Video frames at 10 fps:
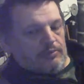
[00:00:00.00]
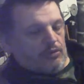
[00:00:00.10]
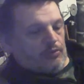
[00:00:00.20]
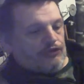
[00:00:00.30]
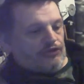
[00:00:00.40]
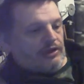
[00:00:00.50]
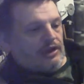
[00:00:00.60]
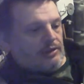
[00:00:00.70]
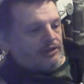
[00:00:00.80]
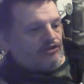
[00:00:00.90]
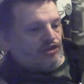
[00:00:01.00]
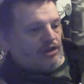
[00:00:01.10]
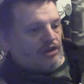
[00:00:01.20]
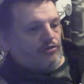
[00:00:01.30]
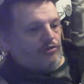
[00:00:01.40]
But I wish they
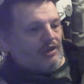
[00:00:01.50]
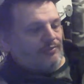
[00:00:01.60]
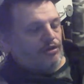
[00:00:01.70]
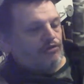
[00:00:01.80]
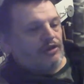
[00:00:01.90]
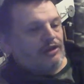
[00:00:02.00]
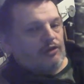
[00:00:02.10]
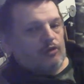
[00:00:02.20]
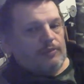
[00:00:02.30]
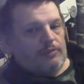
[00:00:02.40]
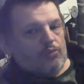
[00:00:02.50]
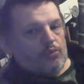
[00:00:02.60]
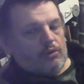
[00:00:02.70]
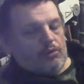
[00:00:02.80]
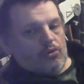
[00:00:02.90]
chucked up the credit a little bit
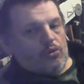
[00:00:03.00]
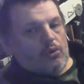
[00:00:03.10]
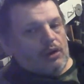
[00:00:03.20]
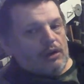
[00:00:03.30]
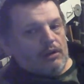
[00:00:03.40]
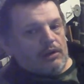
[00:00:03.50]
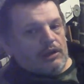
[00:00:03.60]
more, or